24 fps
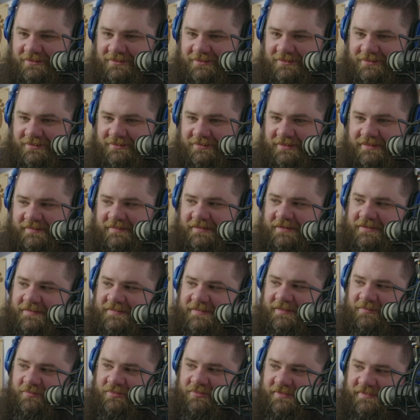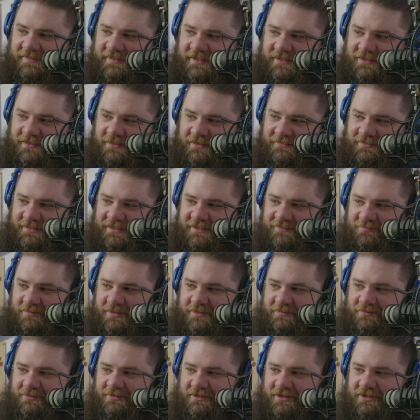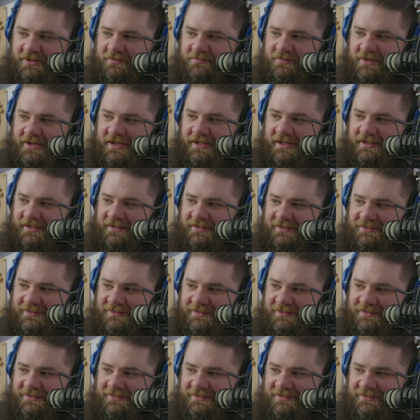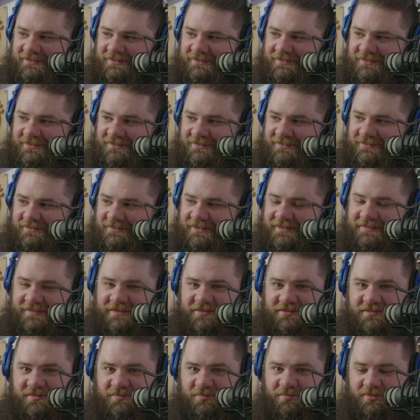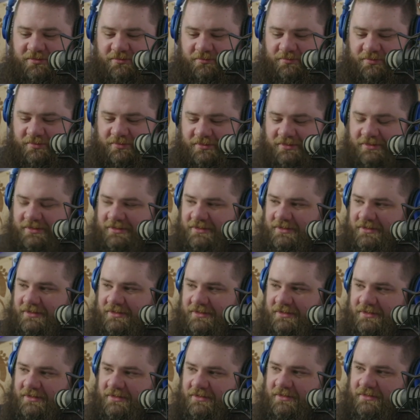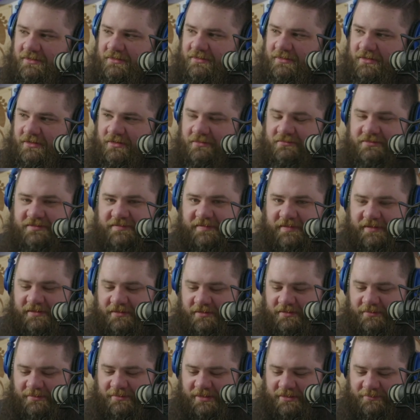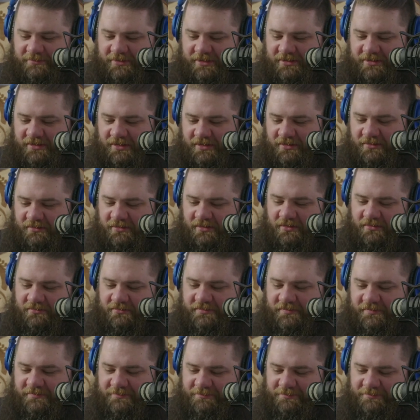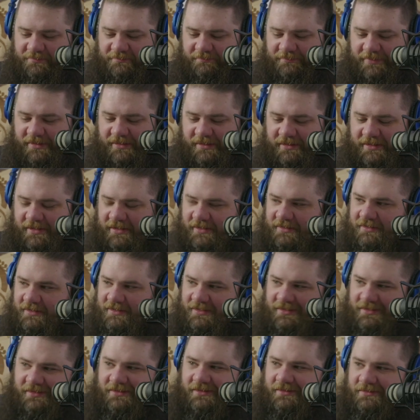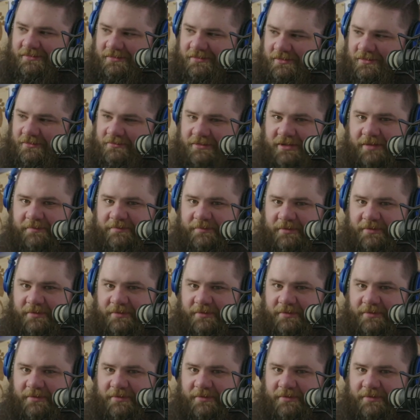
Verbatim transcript: It's not as simple as that. You have to give people a goodbye. It's not just poop. Bye. You don't just end it. Like I mean, you don't just be like, you know, keep spawning